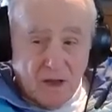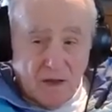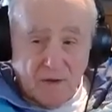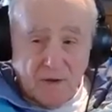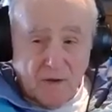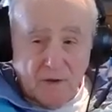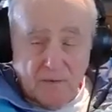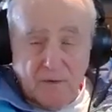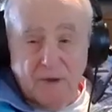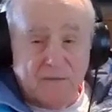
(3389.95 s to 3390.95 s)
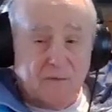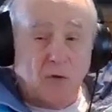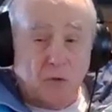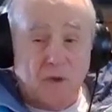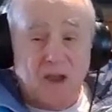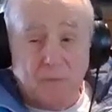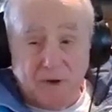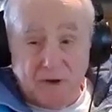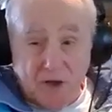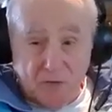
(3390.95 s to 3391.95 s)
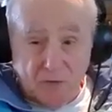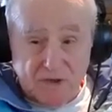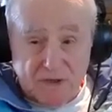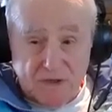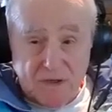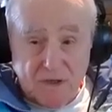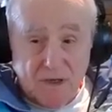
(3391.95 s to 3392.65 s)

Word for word: Uh, even though there may have been hundreds,